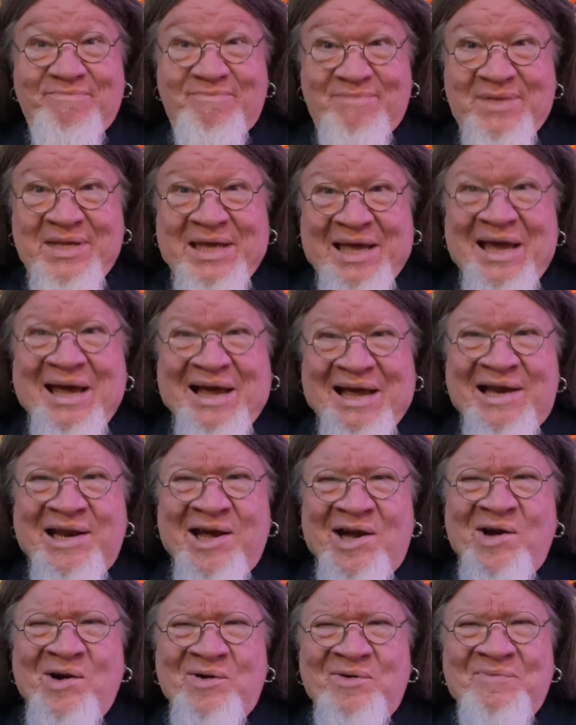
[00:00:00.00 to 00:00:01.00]
Yeah, I
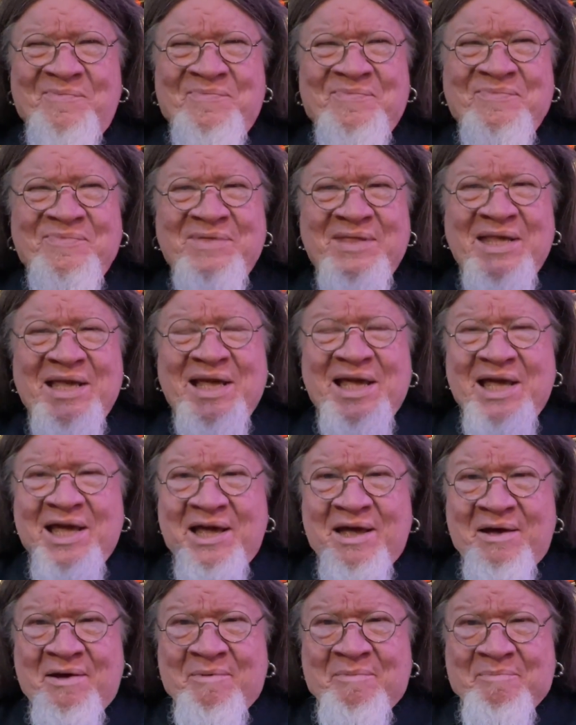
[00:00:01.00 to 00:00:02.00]
know.
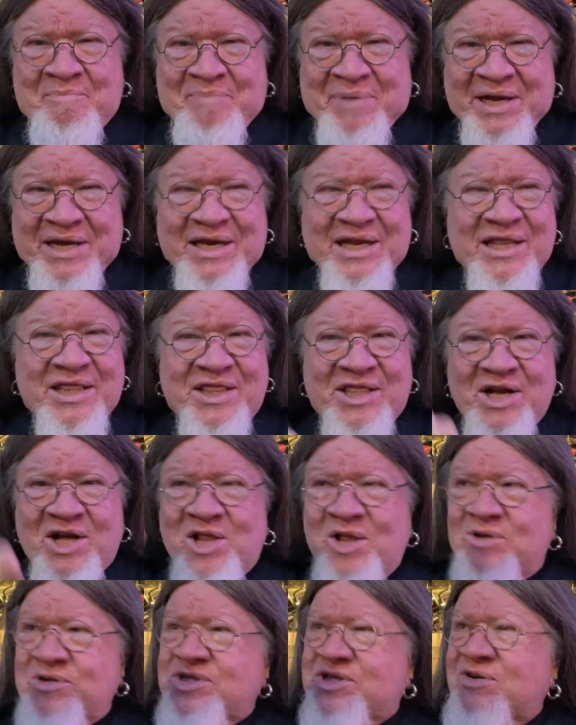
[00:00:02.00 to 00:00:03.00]
But the
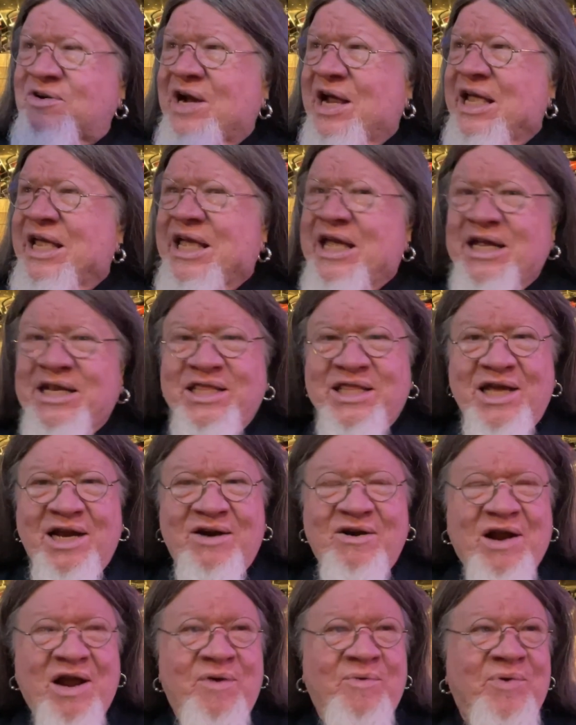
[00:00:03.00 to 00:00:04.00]
closer I get
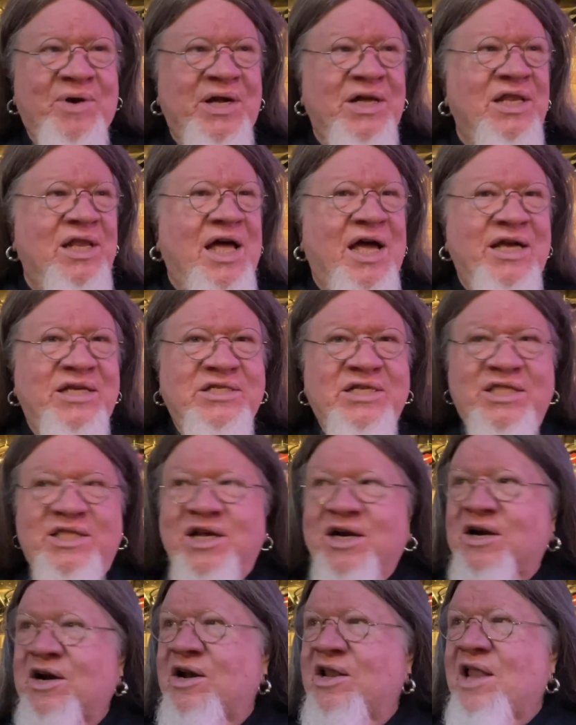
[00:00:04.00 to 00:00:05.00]
there, I realize that
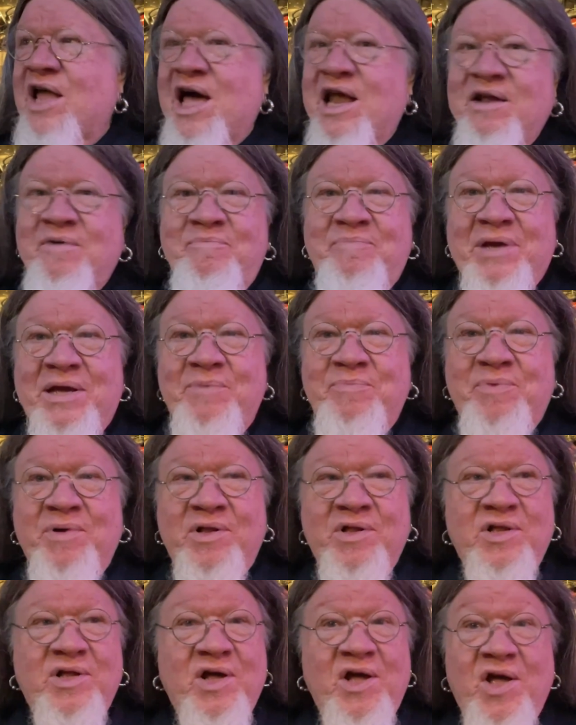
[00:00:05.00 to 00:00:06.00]
there are a lot of
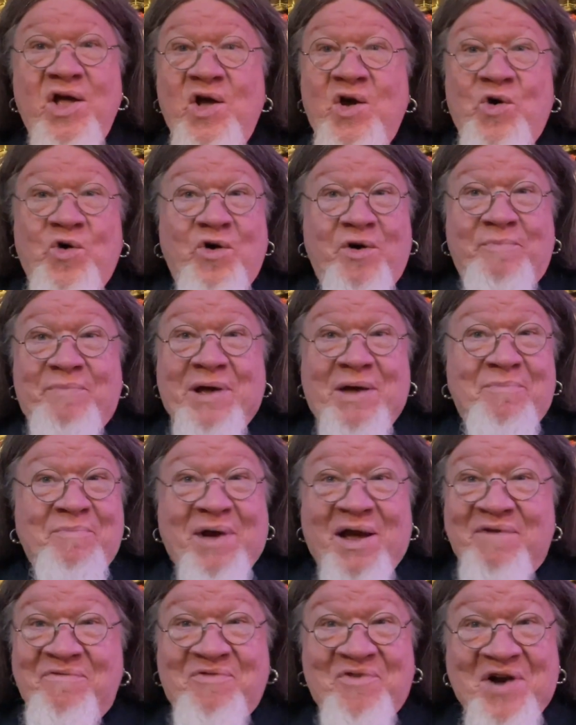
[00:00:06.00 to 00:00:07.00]
people who have been
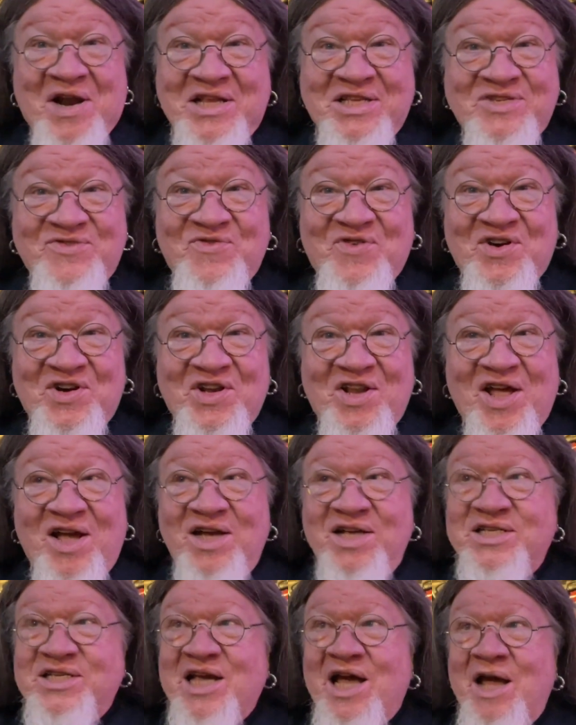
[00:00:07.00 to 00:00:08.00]
my friends for a
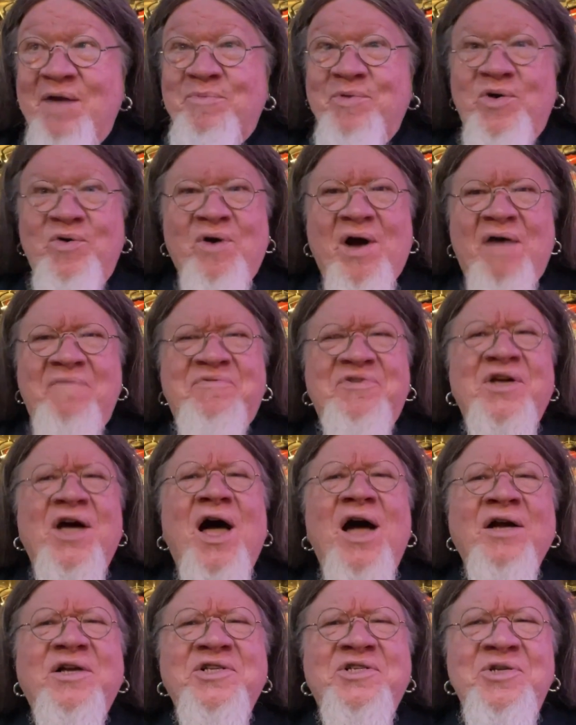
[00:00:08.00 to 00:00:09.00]
long time, who I've
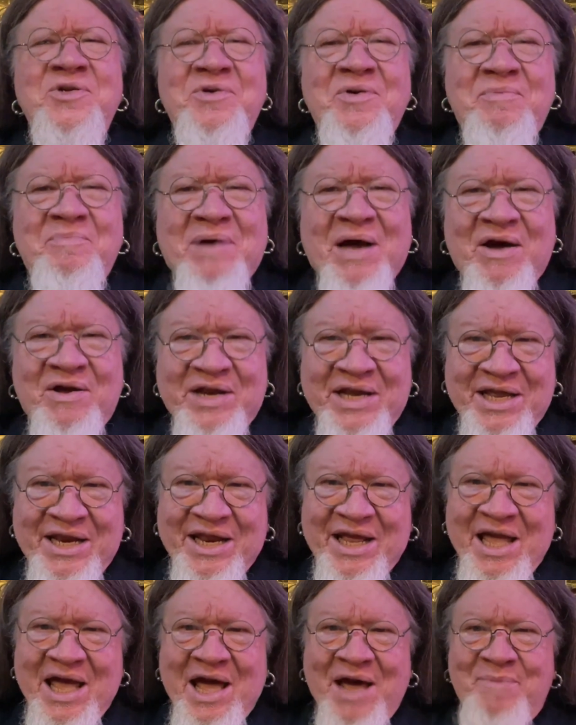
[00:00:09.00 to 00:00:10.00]
talked to about
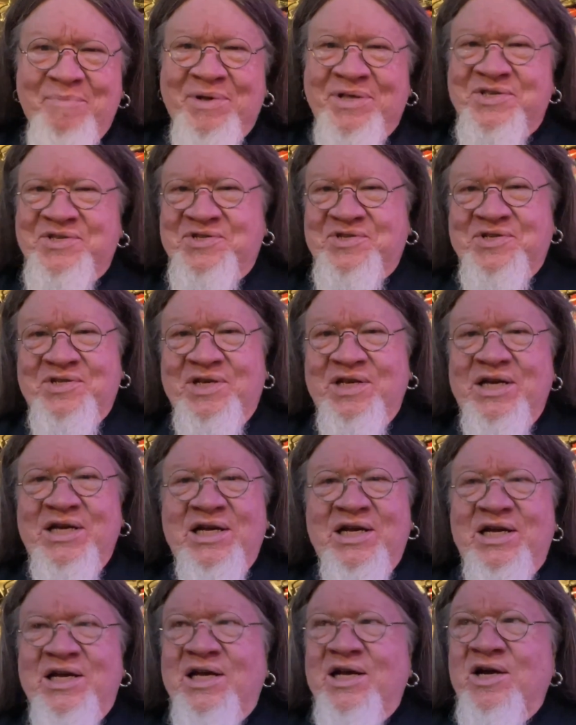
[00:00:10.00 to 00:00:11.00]
eating habits,
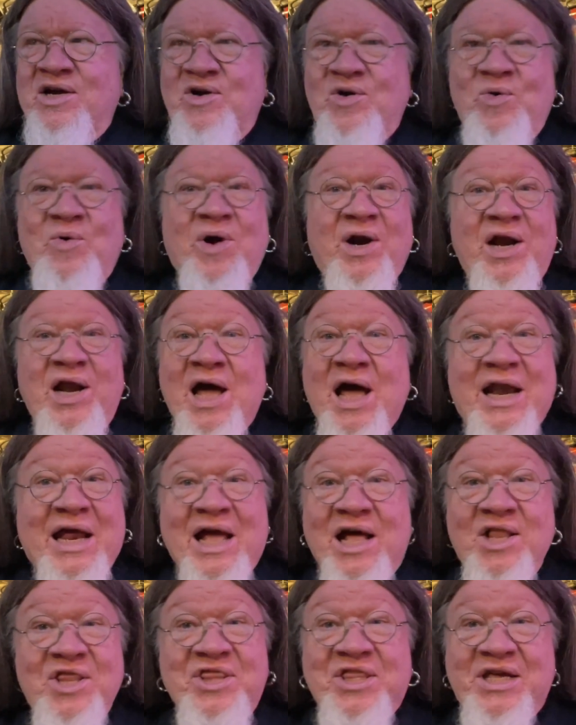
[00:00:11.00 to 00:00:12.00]
who are not
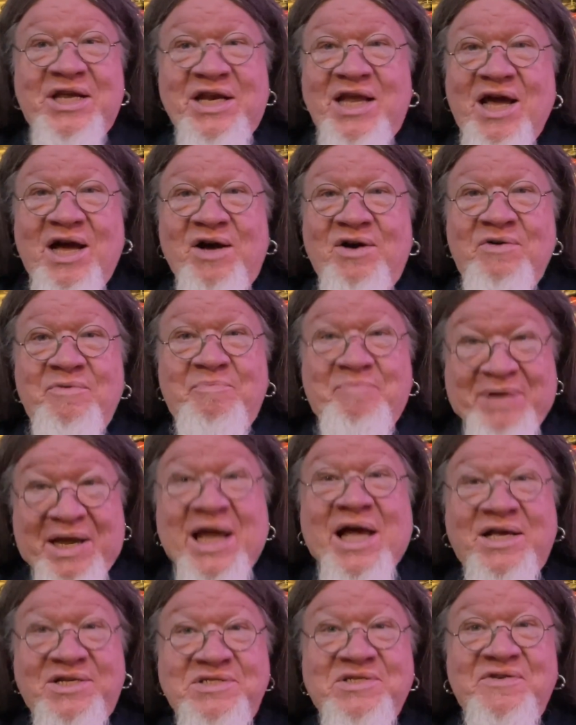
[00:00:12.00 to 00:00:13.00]
healthy now
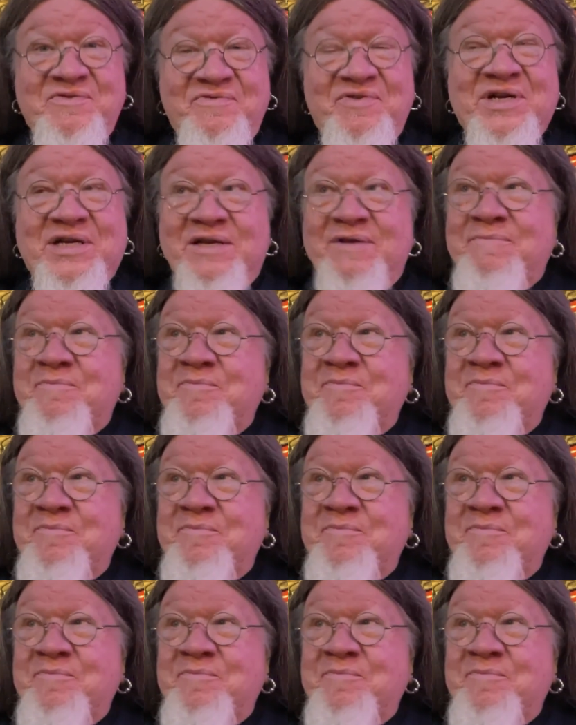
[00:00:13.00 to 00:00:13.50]
because of it.